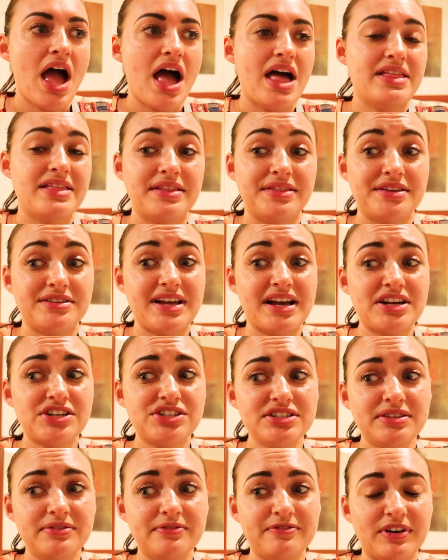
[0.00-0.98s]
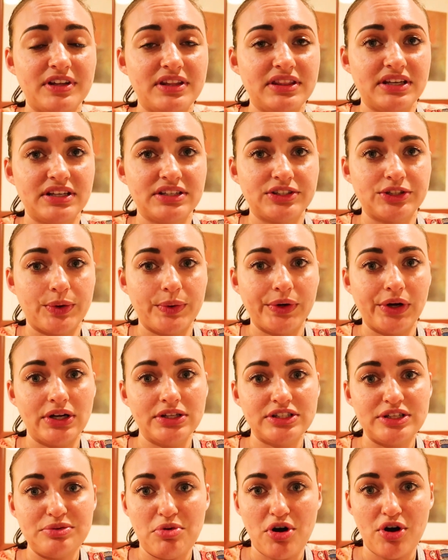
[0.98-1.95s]
And then there's actually some fun things going
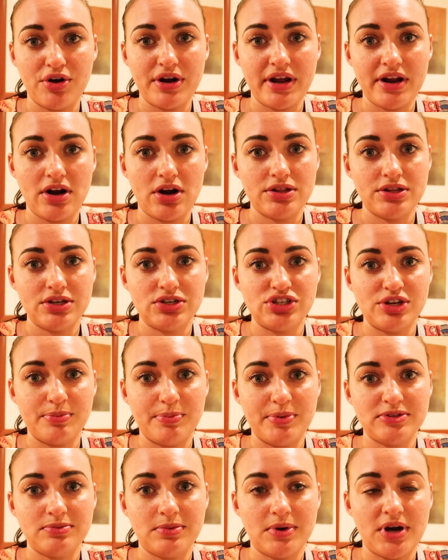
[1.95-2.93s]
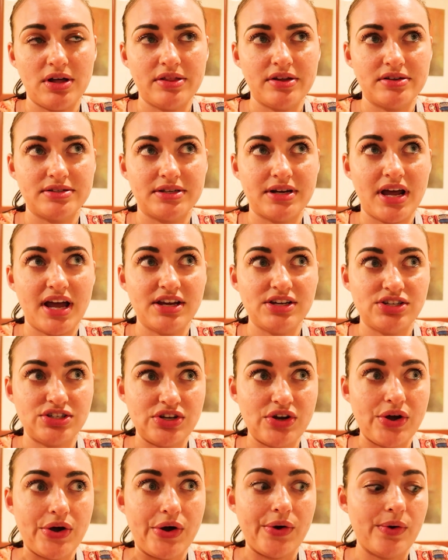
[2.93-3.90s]
on tomorrow night on the ship as well. There's an ice
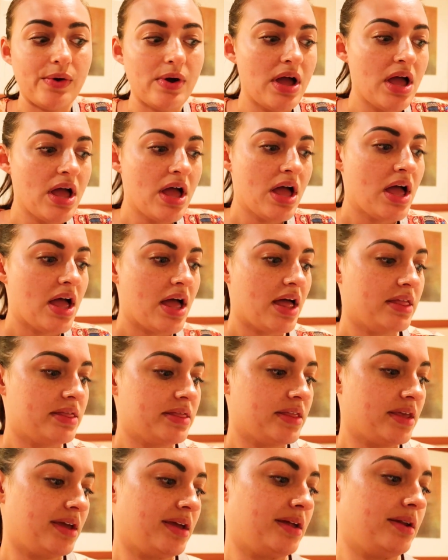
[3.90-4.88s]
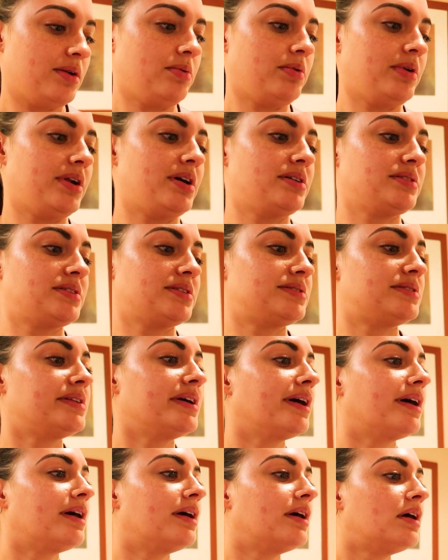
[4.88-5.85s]
show, and then what else is
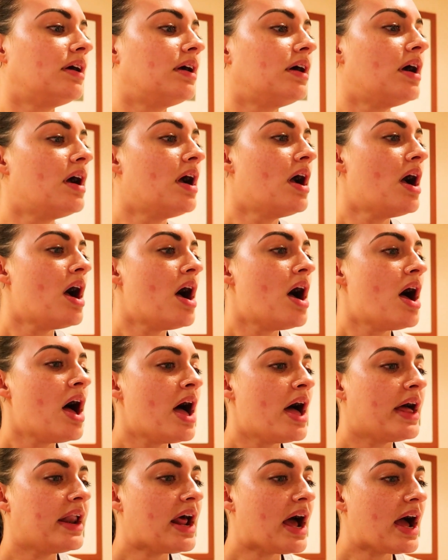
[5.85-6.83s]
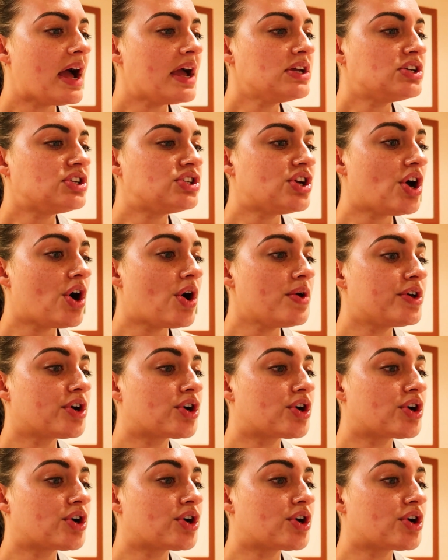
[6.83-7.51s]
there? an ice show.